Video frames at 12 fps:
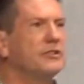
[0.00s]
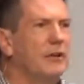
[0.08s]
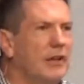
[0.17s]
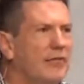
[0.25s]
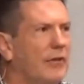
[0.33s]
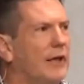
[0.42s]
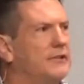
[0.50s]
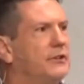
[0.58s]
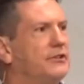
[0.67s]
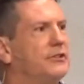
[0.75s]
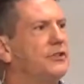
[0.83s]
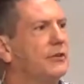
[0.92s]
to live like
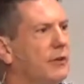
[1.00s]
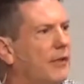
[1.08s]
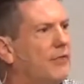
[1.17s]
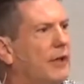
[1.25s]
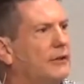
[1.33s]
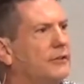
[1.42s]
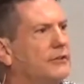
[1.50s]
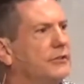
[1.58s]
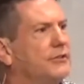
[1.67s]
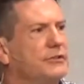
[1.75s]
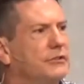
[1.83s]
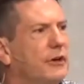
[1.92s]
Jesus and love like
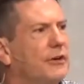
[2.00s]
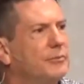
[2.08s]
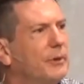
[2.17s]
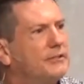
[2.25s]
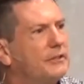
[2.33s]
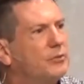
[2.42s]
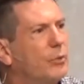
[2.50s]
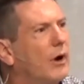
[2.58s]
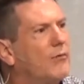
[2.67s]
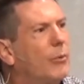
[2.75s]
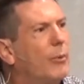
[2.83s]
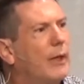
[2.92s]
Jesus and share his message
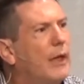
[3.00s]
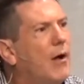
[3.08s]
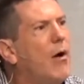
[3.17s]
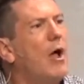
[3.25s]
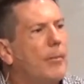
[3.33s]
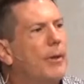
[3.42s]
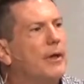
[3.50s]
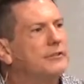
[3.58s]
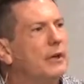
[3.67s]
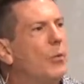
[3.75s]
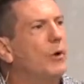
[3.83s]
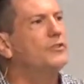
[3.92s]
wherever we go, because
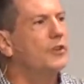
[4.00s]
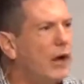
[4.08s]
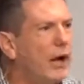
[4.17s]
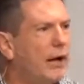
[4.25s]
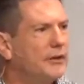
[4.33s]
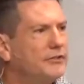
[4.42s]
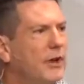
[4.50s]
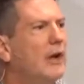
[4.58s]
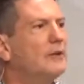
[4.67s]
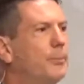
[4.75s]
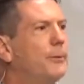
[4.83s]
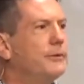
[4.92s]
he wants us
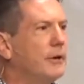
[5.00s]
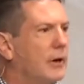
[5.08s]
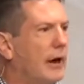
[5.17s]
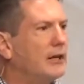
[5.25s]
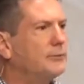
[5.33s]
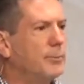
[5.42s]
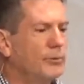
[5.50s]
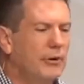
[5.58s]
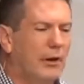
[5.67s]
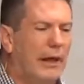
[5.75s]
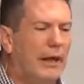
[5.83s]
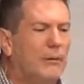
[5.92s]
to put the gospel in
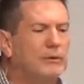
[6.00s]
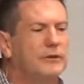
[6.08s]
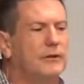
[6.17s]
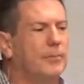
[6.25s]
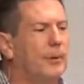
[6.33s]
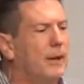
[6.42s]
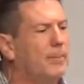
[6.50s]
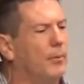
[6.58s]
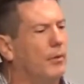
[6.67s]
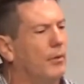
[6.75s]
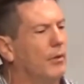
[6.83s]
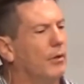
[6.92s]
the language of the
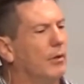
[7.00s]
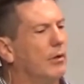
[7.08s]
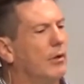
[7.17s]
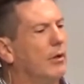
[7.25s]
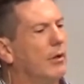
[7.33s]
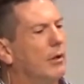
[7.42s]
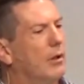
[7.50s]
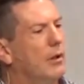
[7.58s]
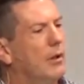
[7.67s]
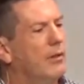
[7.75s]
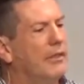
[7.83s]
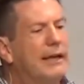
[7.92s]
people.
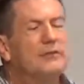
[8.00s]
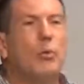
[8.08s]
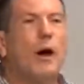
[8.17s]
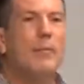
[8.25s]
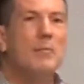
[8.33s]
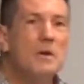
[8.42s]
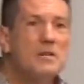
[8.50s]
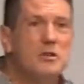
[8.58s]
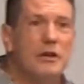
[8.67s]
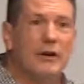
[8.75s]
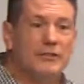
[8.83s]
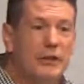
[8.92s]
That's why
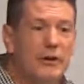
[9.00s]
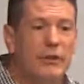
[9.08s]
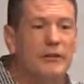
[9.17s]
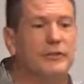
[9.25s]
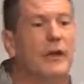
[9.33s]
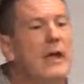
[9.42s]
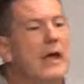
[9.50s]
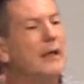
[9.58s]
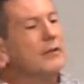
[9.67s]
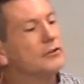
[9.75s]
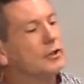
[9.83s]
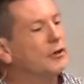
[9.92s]
missionaries hear this,
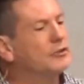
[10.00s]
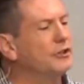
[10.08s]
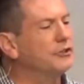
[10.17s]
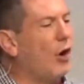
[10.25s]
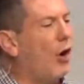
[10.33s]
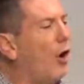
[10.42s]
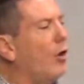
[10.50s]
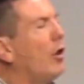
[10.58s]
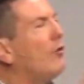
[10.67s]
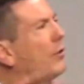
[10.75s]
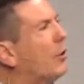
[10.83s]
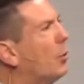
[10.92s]
and churches all
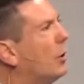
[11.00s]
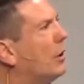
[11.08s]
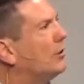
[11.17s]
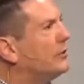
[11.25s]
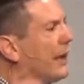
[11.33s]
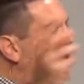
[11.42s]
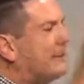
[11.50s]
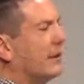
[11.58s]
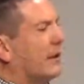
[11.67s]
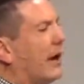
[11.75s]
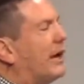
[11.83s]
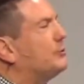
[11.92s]
over the world take the
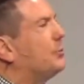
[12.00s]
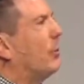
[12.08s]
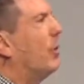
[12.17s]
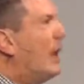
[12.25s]
gospel